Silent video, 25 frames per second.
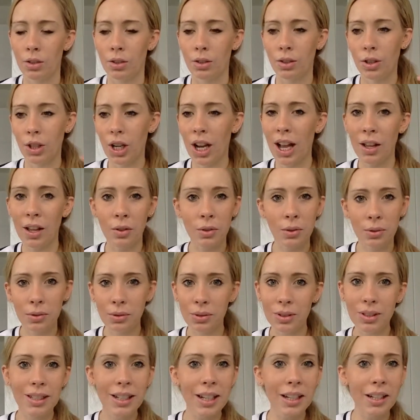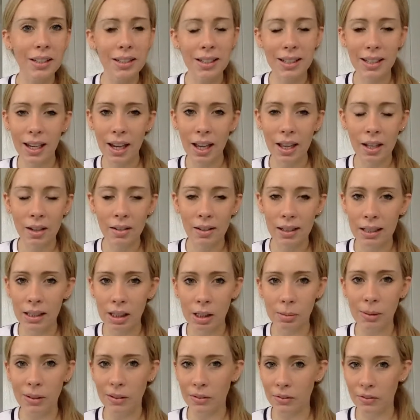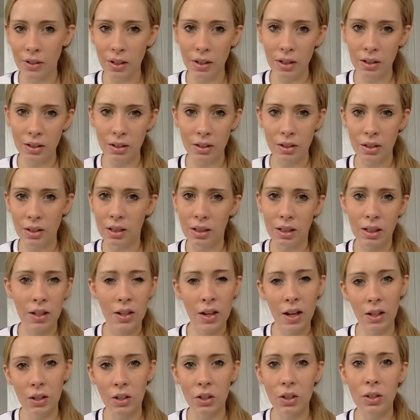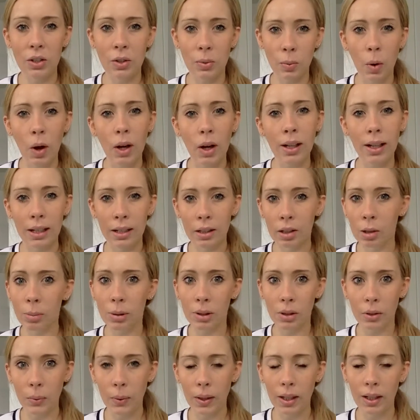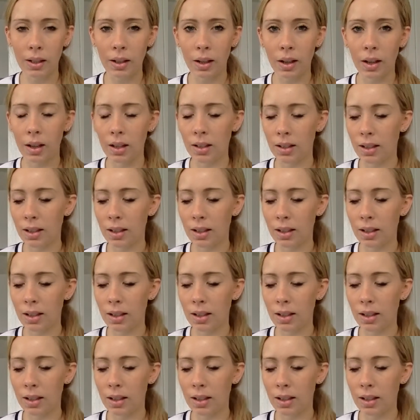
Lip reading: channels link together a little bit faster, the connections work a little bit quicker,